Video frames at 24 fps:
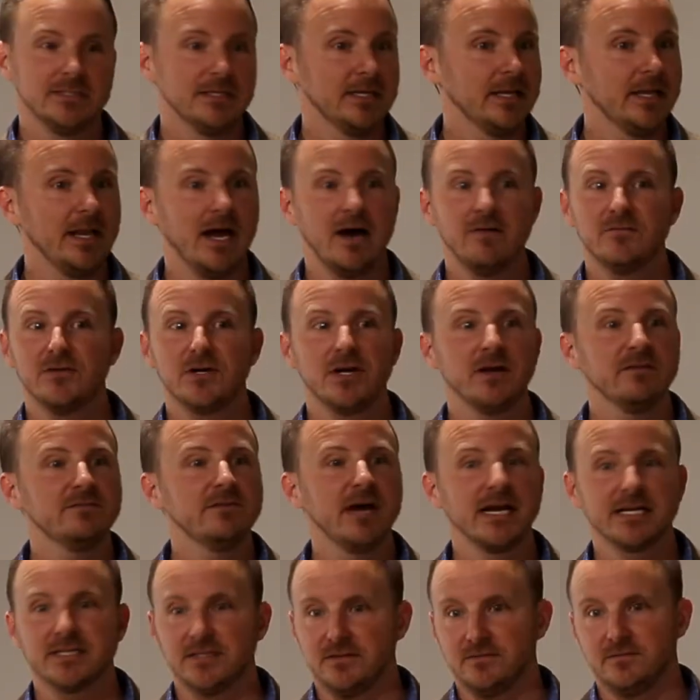Not very
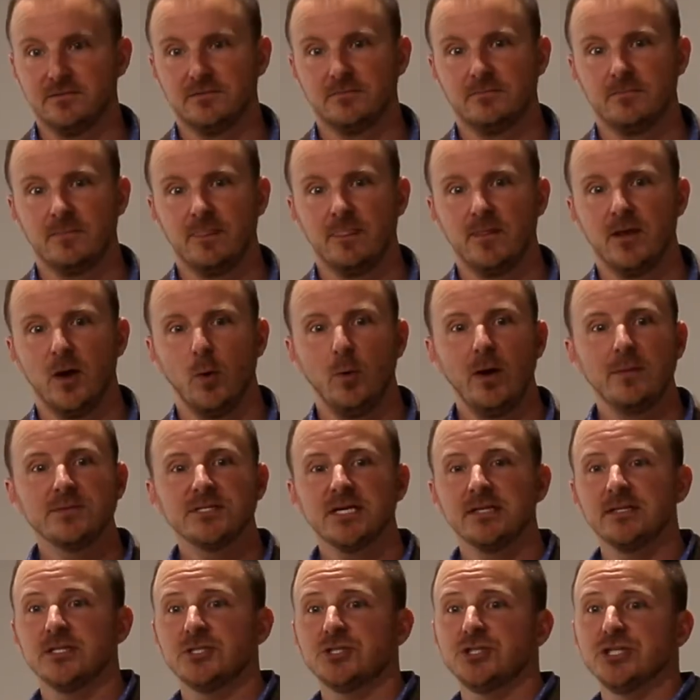effective. A
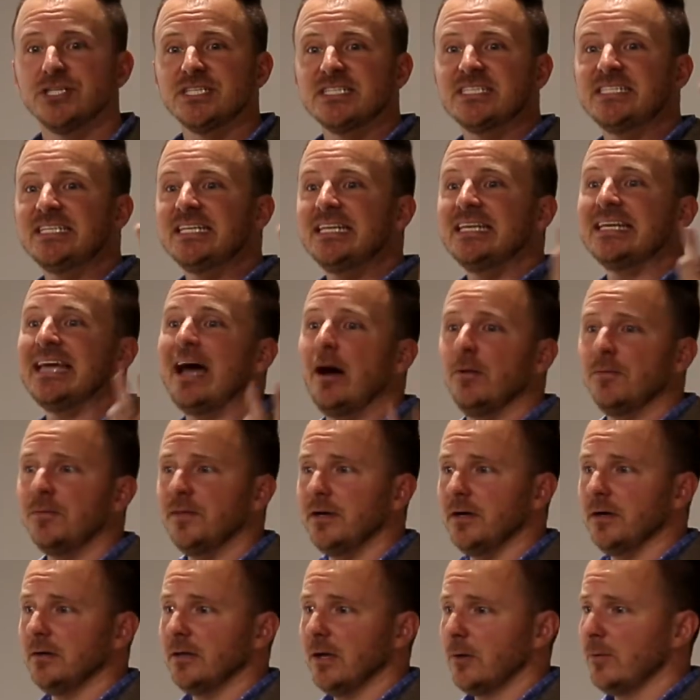website that's just sitting out
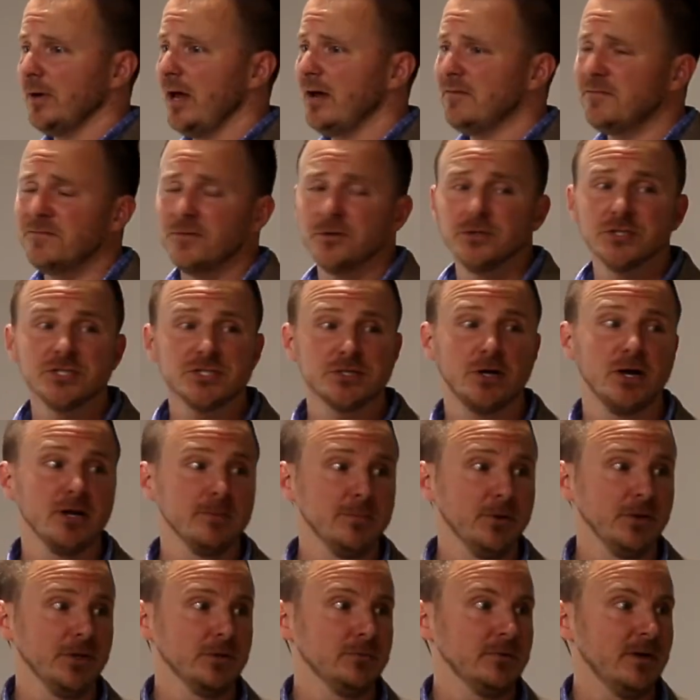there. Like when I first started
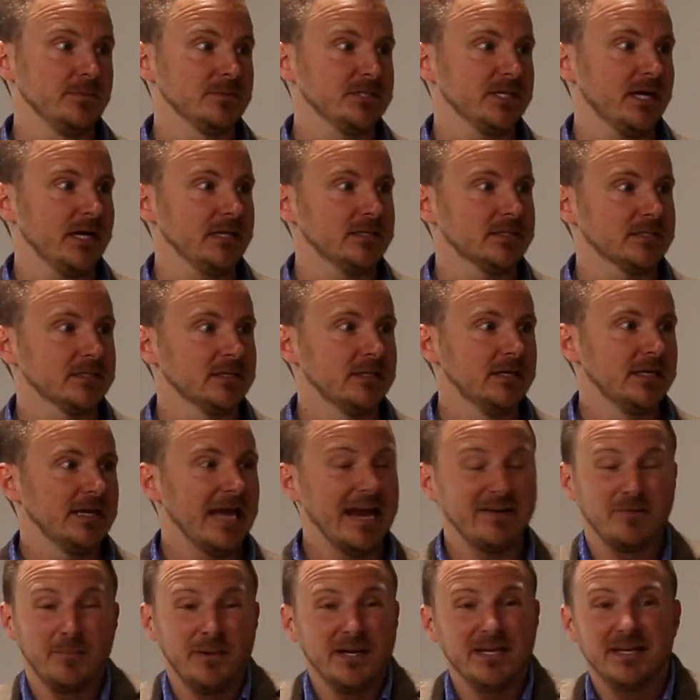building websites,
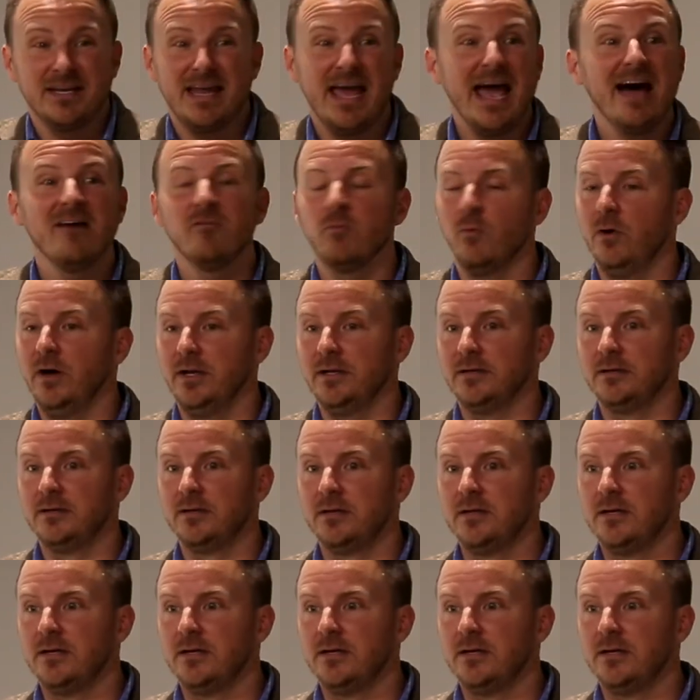everybody didn't have one.